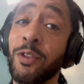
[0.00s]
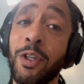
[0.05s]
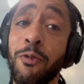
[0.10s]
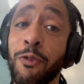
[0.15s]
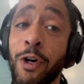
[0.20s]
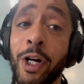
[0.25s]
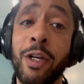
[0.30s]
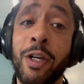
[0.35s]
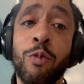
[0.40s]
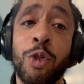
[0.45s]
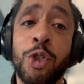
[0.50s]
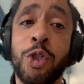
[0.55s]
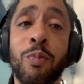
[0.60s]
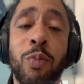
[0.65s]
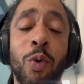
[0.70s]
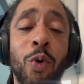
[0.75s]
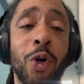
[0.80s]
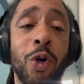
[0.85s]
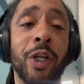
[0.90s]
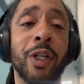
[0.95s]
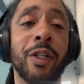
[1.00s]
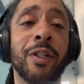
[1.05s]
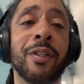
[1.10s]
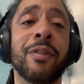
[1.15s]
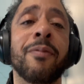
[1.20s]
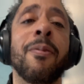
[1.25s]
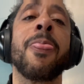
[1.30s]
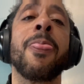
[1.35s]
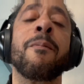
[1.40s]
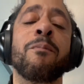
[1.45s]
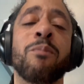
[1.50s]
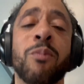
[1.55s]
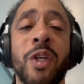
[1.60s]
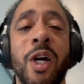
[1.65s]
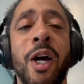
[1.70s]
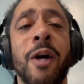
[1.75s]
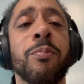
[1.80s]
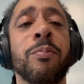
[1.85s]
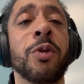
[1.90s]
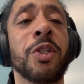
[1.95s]
you're fucking with your boy.
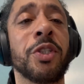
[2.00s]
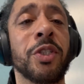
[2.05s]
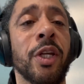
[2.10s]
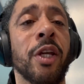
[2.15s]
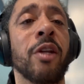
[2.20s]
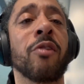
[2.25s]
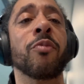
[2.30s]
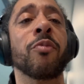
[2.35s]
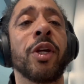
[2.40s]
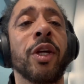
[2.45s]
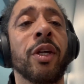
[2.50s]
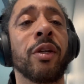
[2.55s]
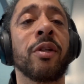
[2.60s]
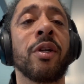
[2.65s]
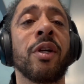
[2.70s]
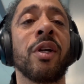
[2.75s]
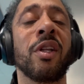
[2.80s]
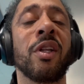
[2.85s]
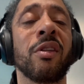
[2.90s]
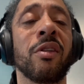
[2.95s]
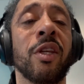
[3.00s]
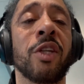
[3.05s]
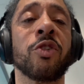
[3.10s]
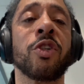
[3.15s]
I appreciate it, man. Let's